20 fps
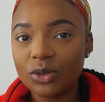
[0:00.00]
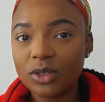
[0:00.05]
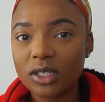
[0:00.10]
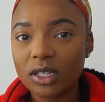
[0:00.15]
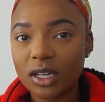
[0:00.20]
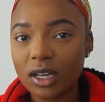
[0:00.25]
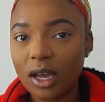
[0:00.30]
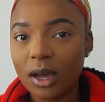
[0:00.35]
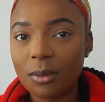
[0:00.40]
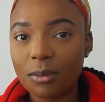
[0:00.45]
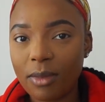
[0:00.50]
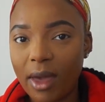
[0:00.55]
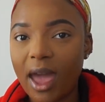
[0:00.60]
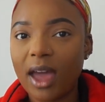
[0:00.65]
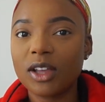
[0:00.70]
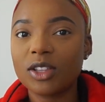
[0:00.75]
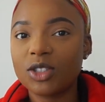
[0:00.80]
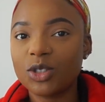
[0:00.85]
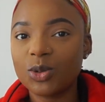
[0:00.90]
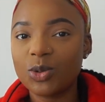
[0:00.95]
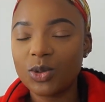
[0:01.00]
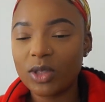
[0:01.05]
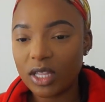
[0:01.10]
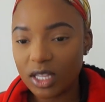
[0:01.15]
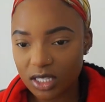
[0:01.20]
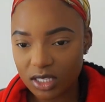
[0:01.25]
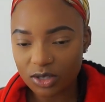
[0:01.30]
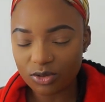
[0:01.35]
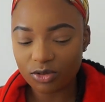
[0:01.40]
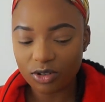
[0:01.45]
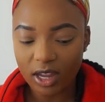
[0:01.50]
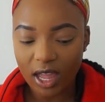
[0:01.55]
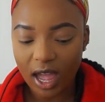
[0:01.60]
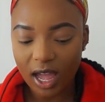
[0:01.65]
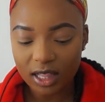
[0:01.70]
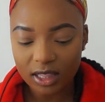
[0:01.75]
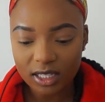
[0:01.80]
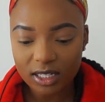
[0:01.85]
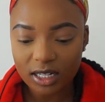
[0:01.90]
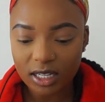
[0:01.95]
to come back to this
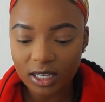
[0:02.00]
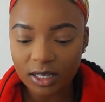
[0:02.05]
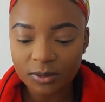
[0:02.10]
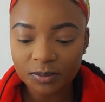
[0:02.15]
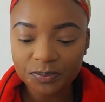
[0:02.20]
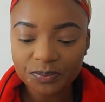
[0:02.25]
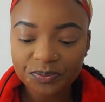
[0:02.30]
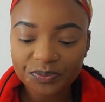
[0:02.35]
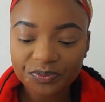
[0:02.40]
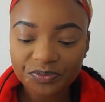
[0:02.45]
reality.